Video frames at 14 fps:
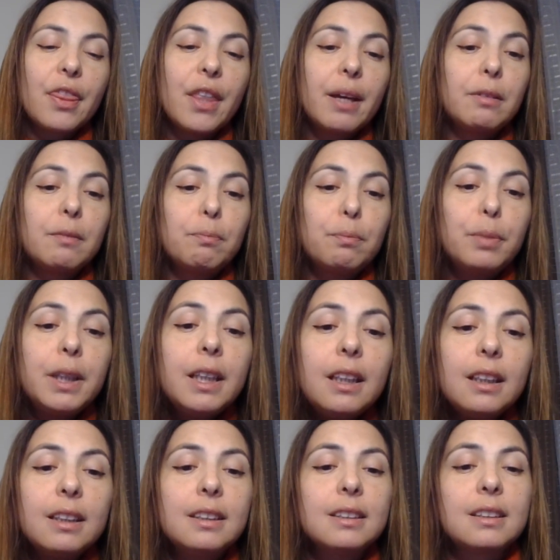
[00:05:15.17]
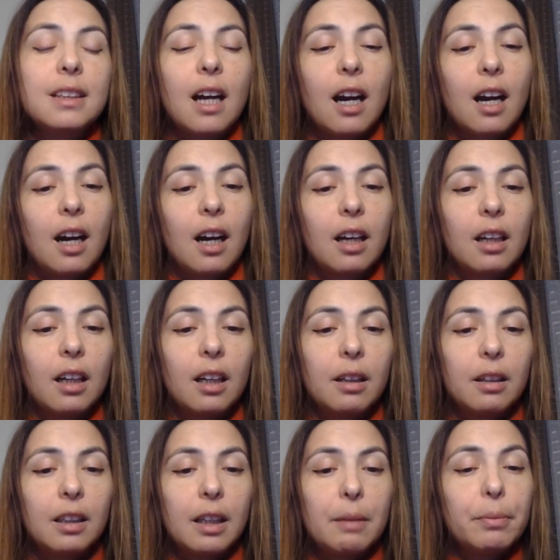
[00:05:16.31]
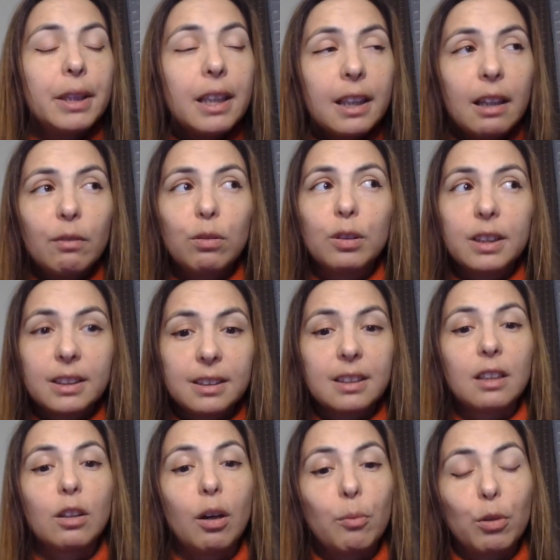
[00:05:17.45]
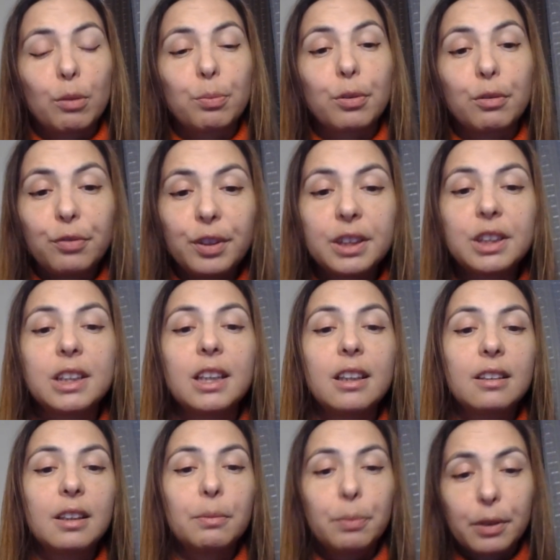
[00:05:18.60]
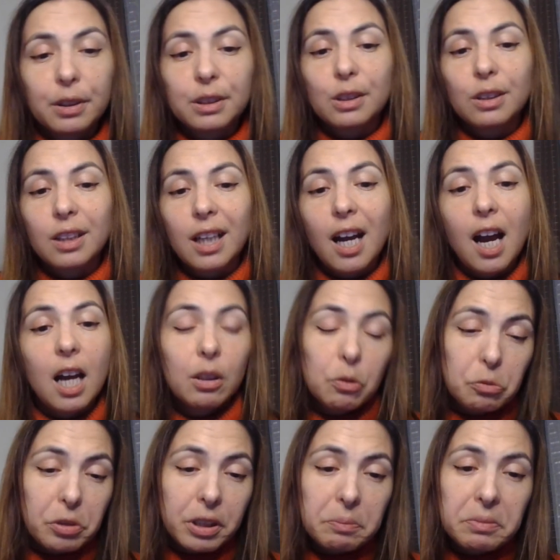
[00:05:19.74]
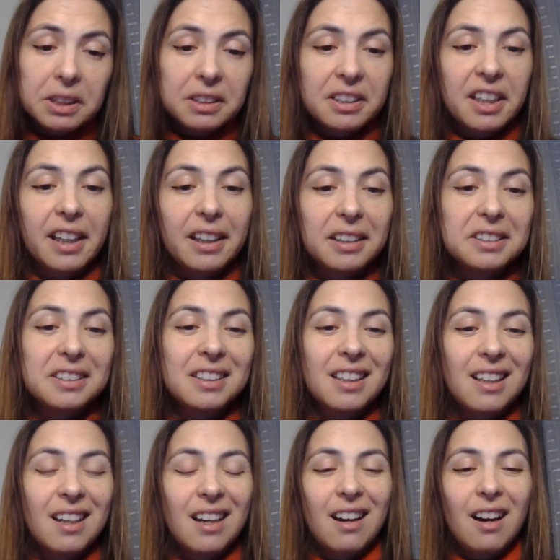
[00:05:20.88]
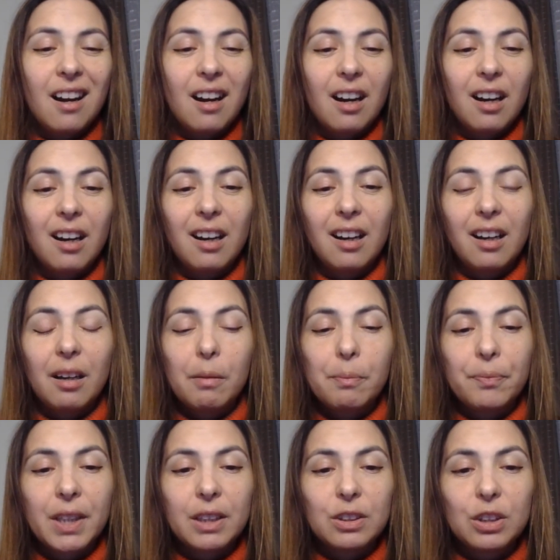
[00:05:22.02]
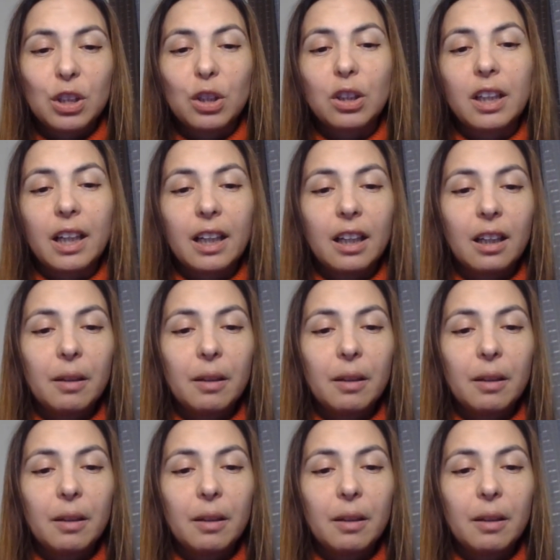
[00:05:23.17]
Then B's are, B level is a lot more proficient. The person can, with mistakes, talk